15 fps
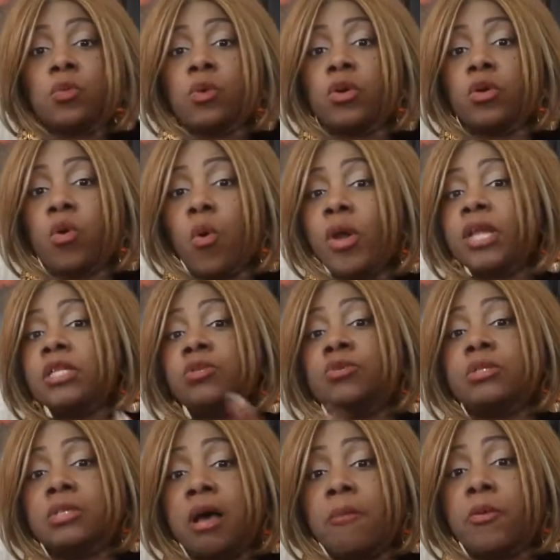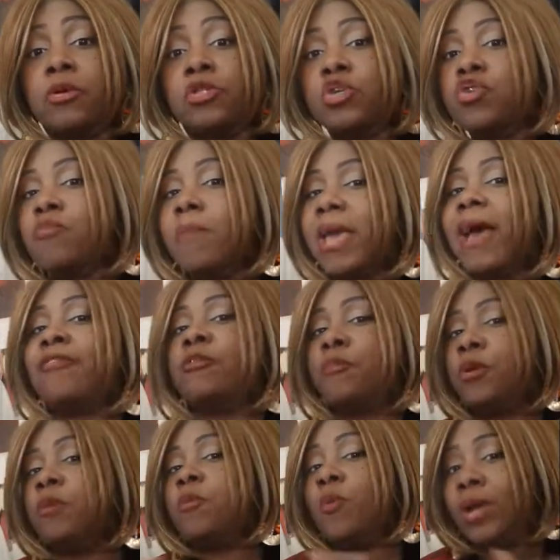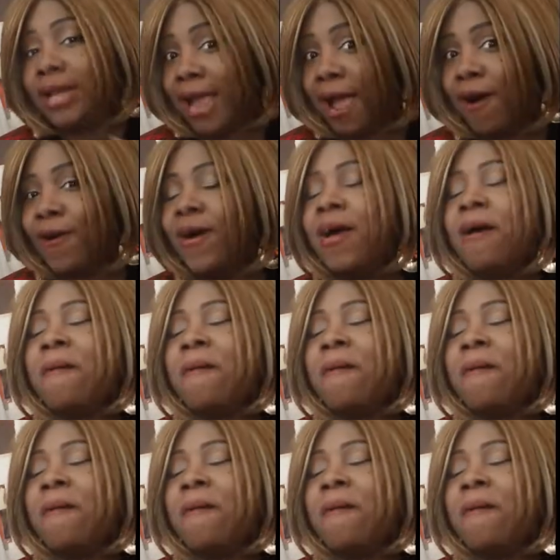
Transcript: We're going into summer, so you may have to put them away now.